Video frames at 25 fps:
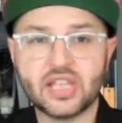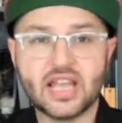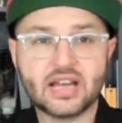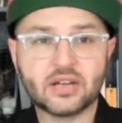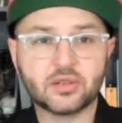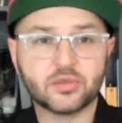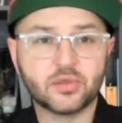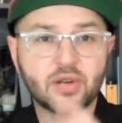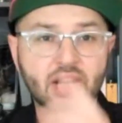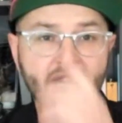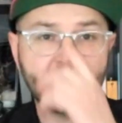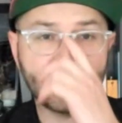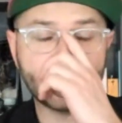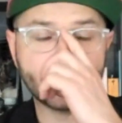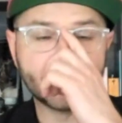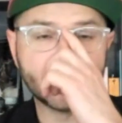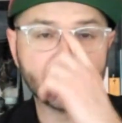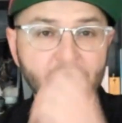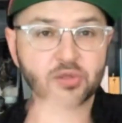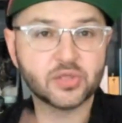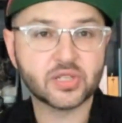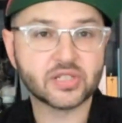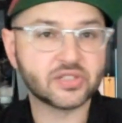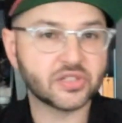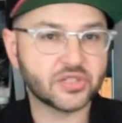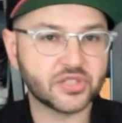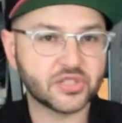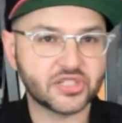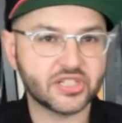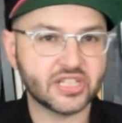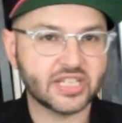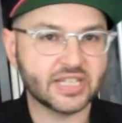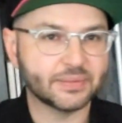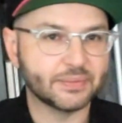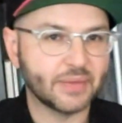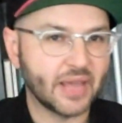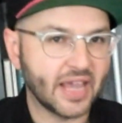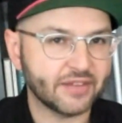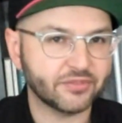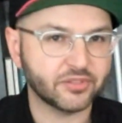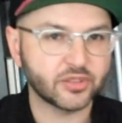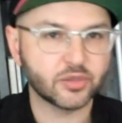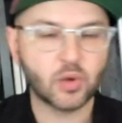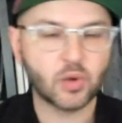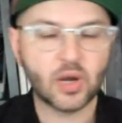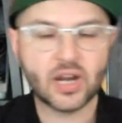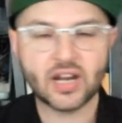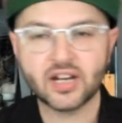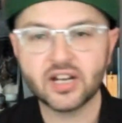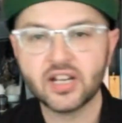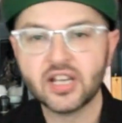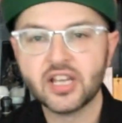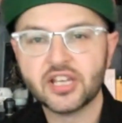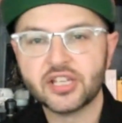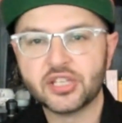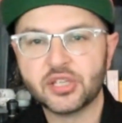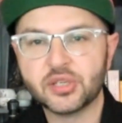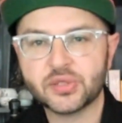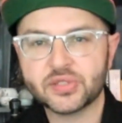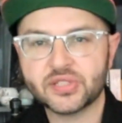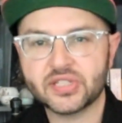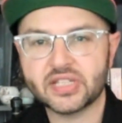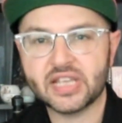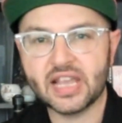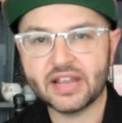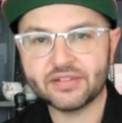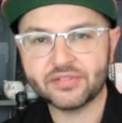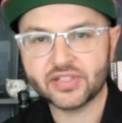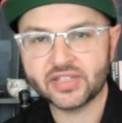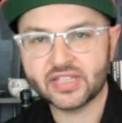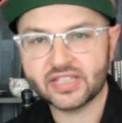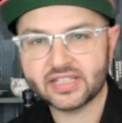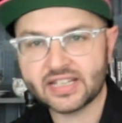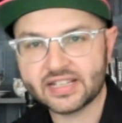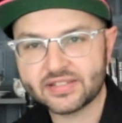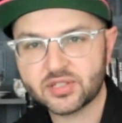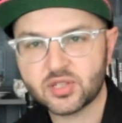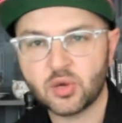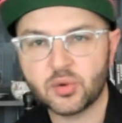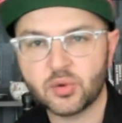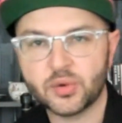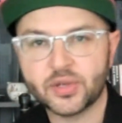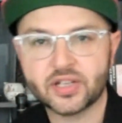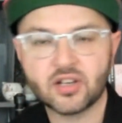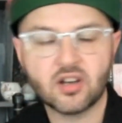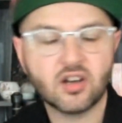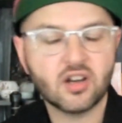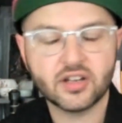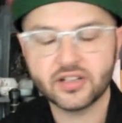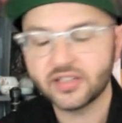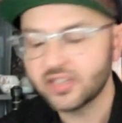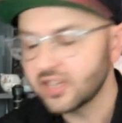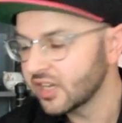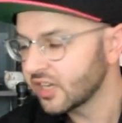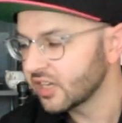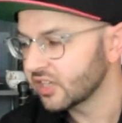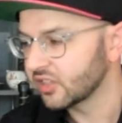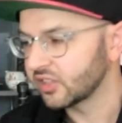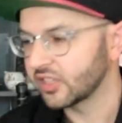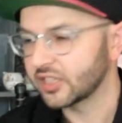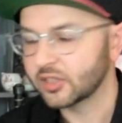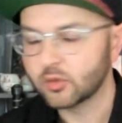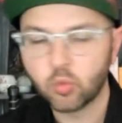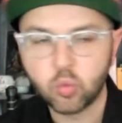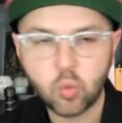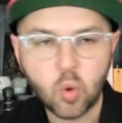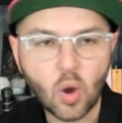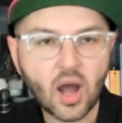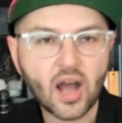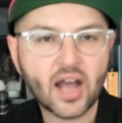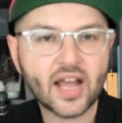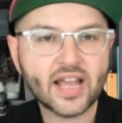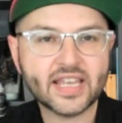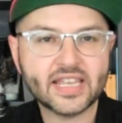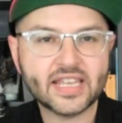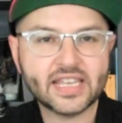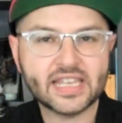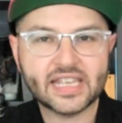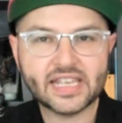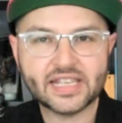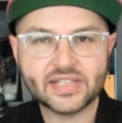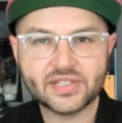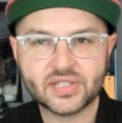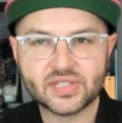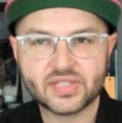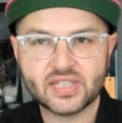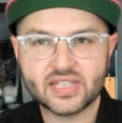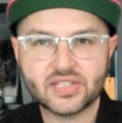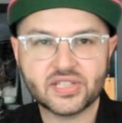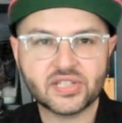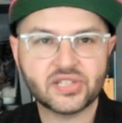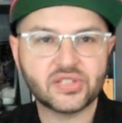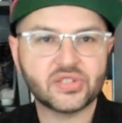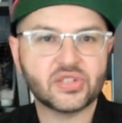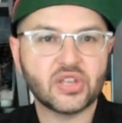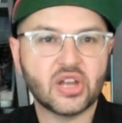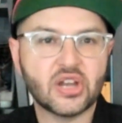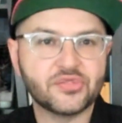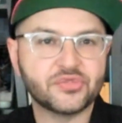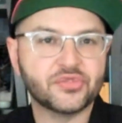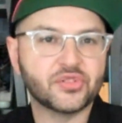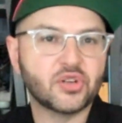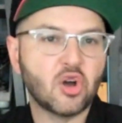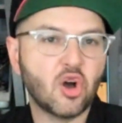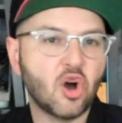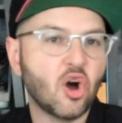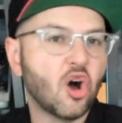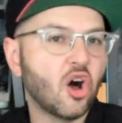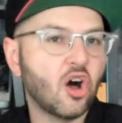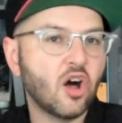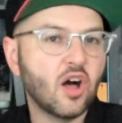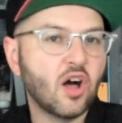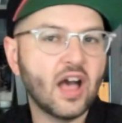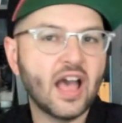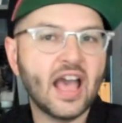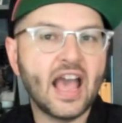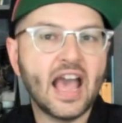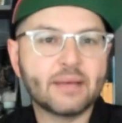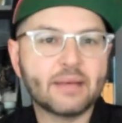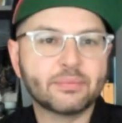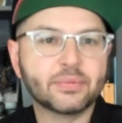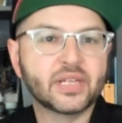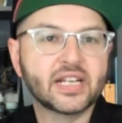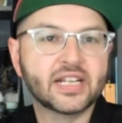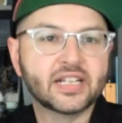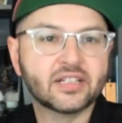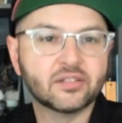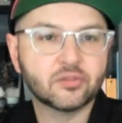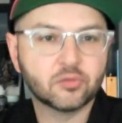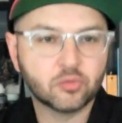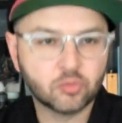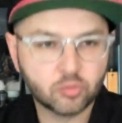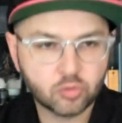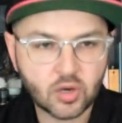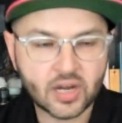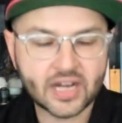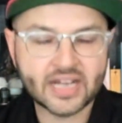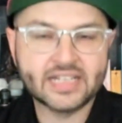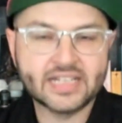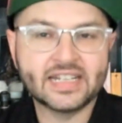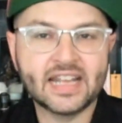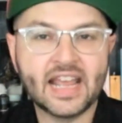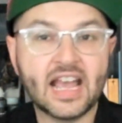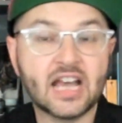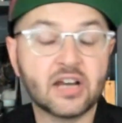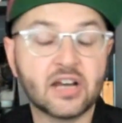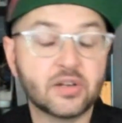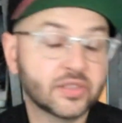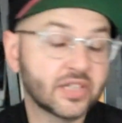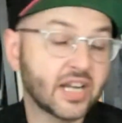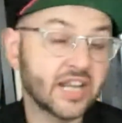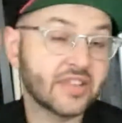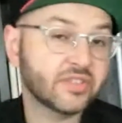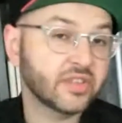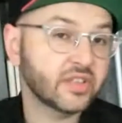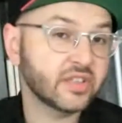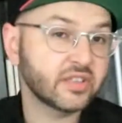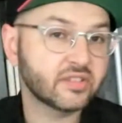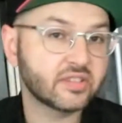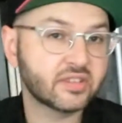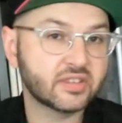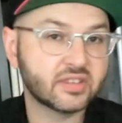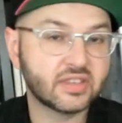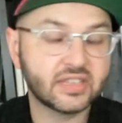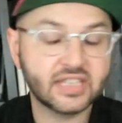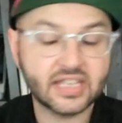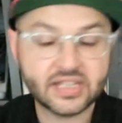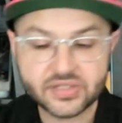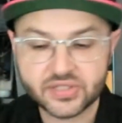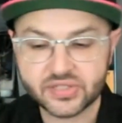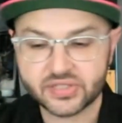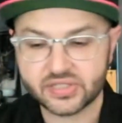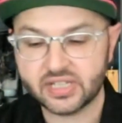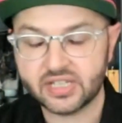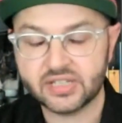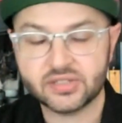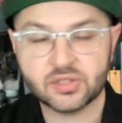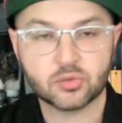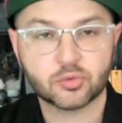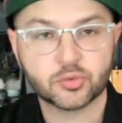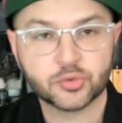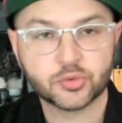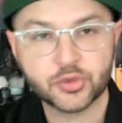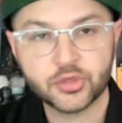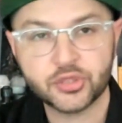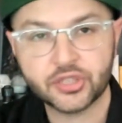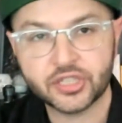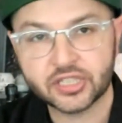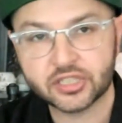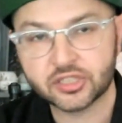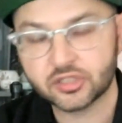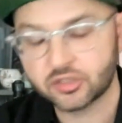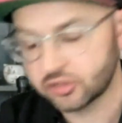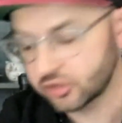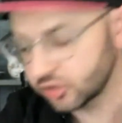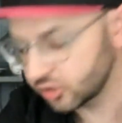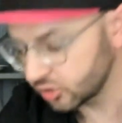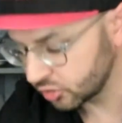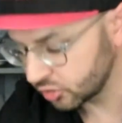now, right? I mean, you can just see them everywhere. You can see everything that's going on. Like, why is this stuff all happening right now? And I think this is a really